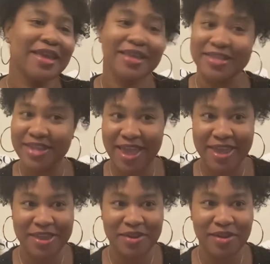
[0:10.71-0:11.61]
It's
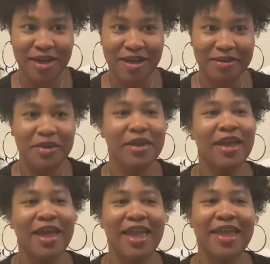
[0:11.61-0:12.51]
8 o'clock,
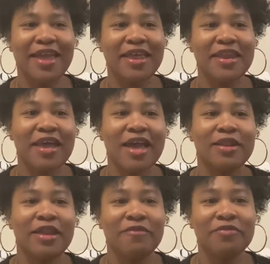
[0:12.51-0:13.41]
and I
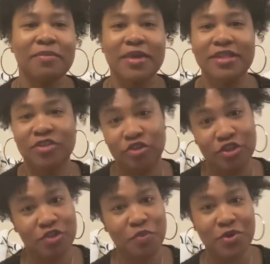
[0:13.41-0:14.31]
left a message
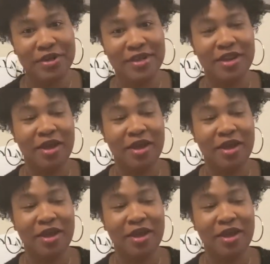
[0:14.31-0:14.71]
this morning.